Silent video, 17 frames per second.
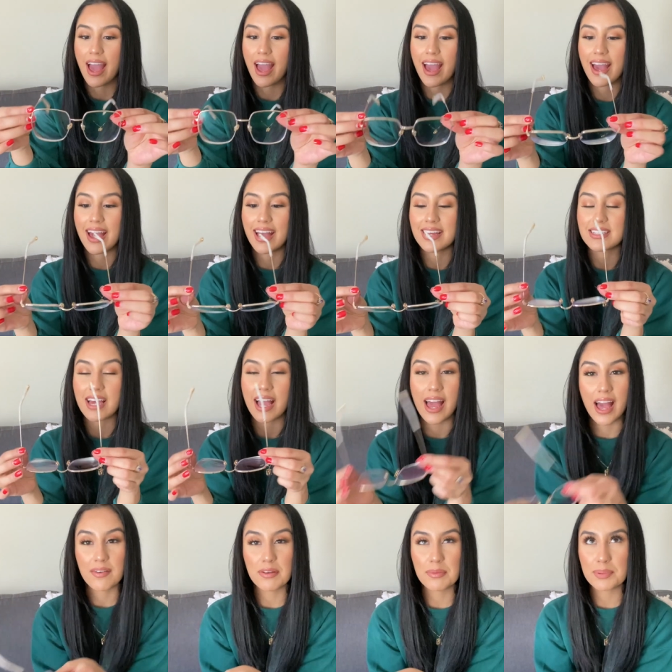And I
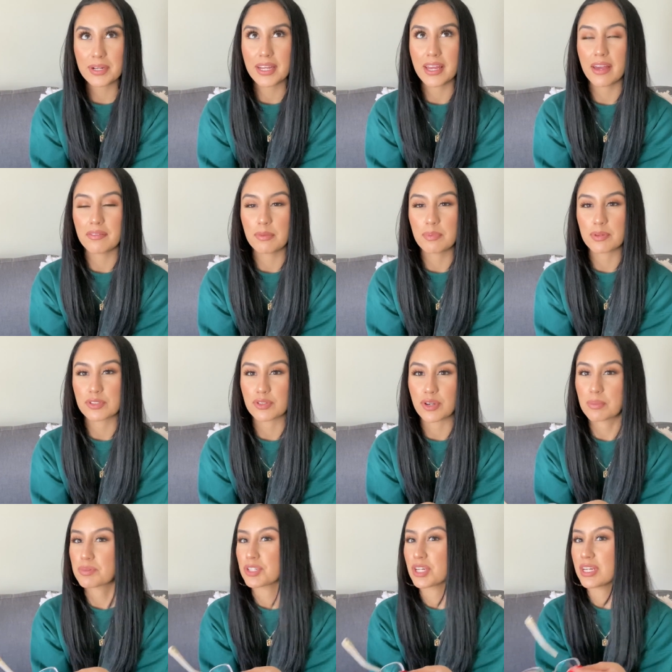have a pretty heavy
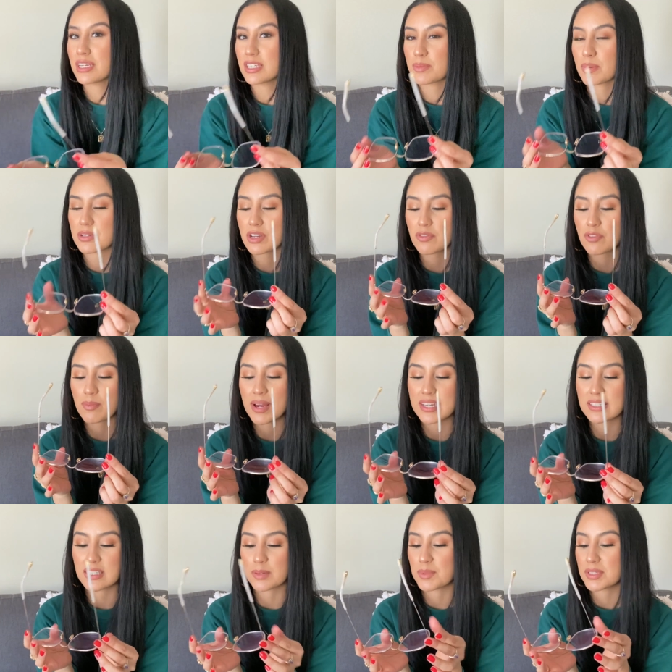prescription, especially for my
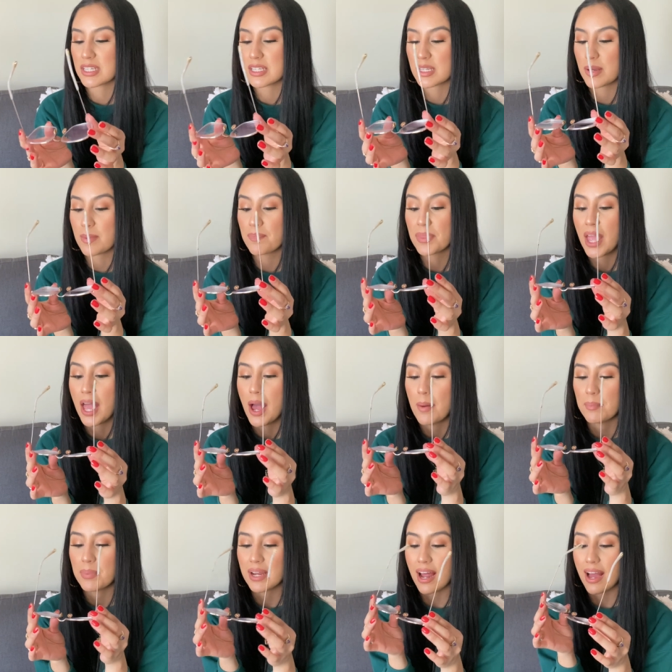astigmatism,
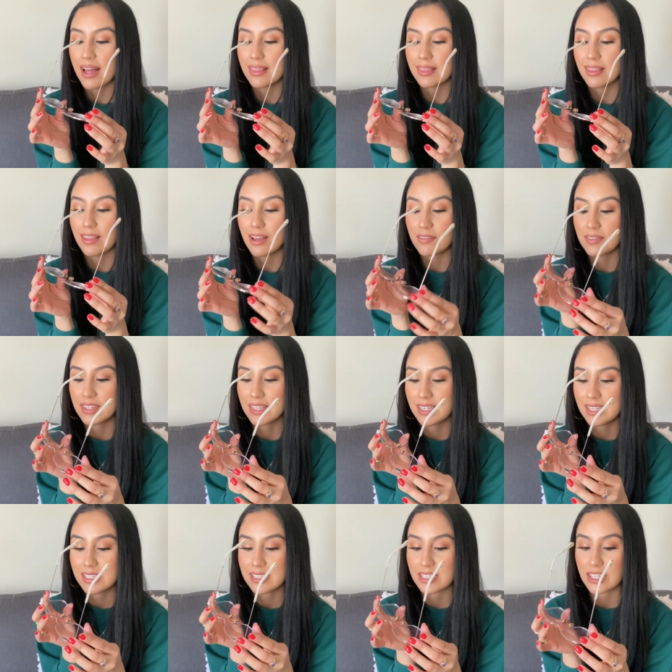but I love
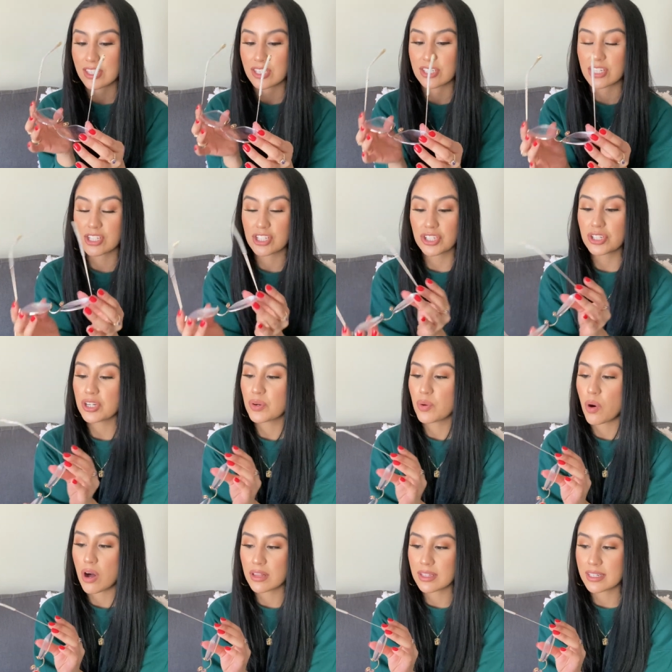these. They're such a good
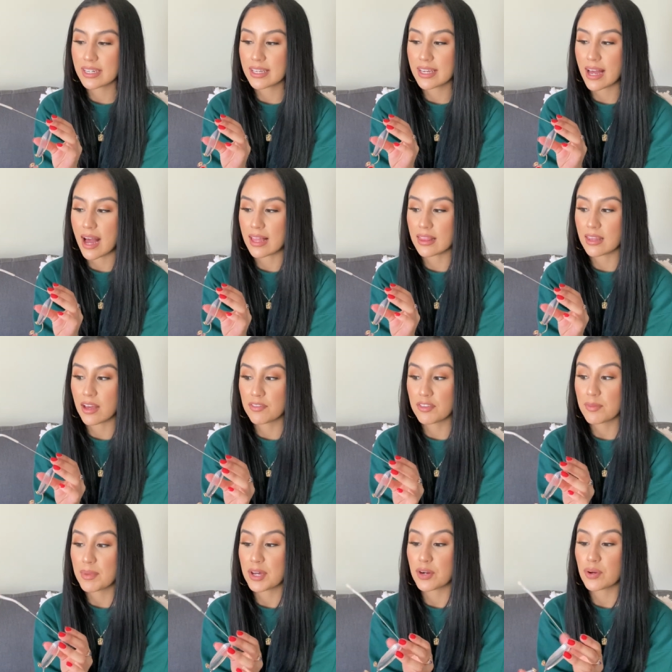quality. I love
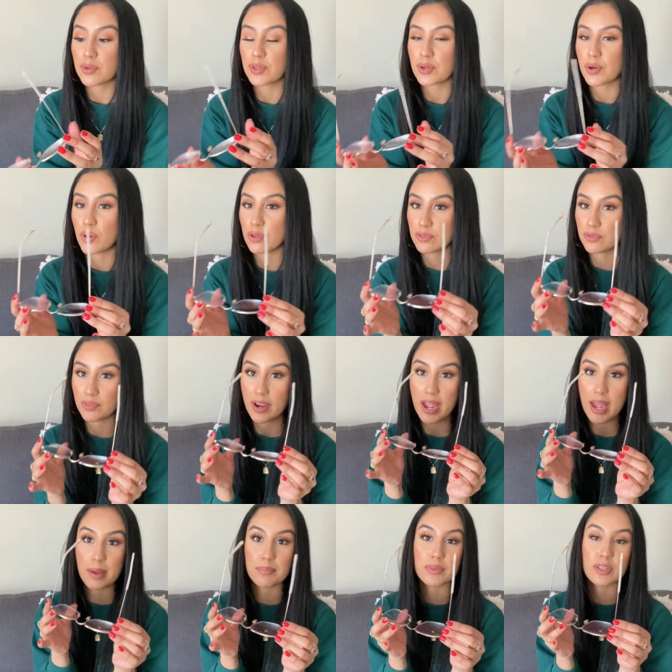the metal, the gold
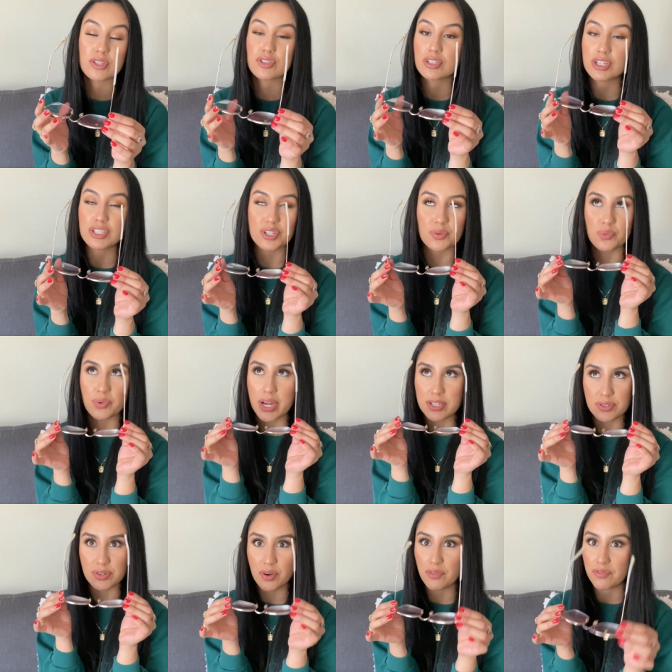frame. They're such a
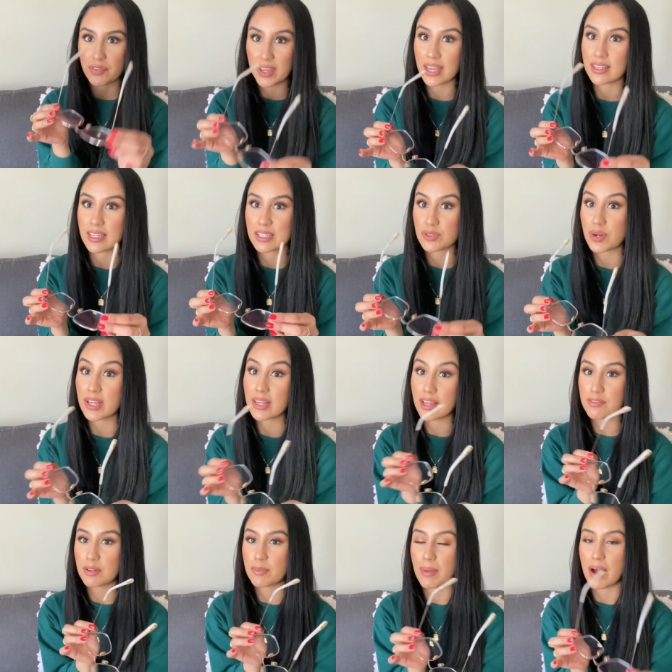retro fit and that's what I
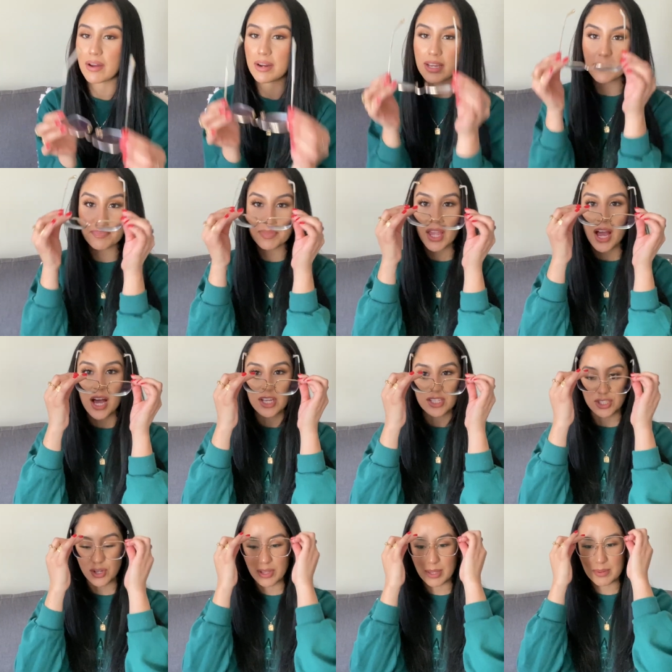loved about it.
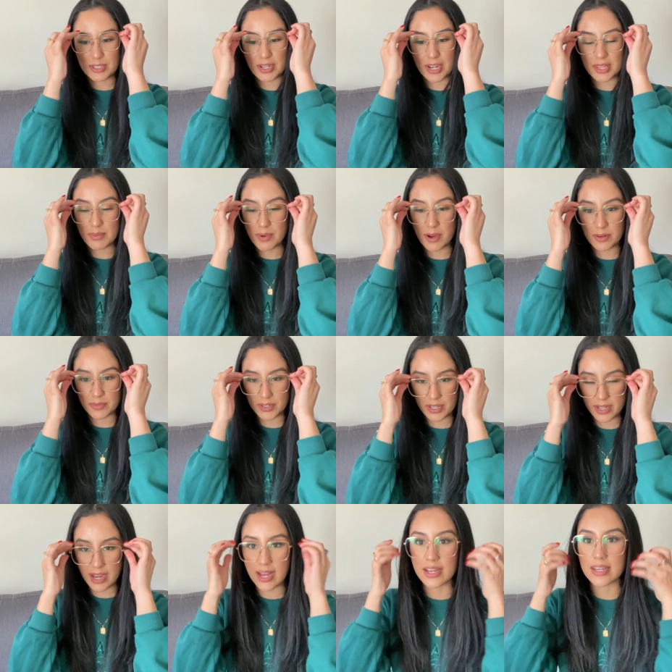So let me try them on for
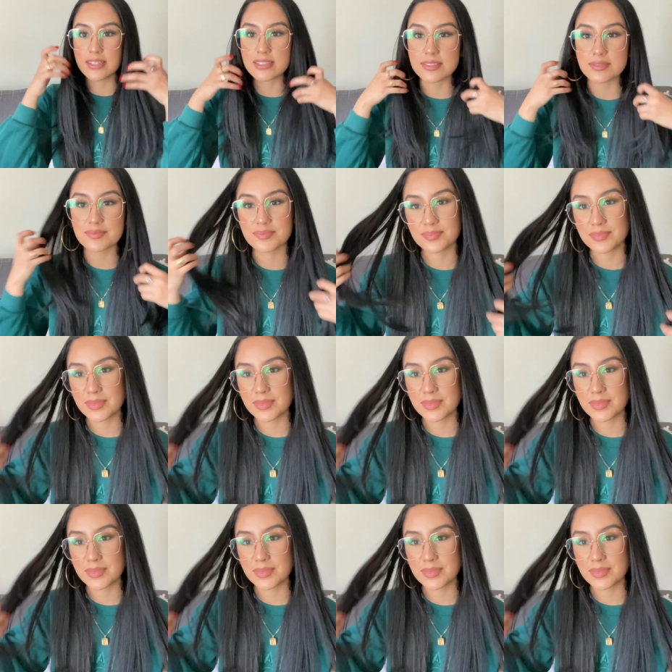you guys.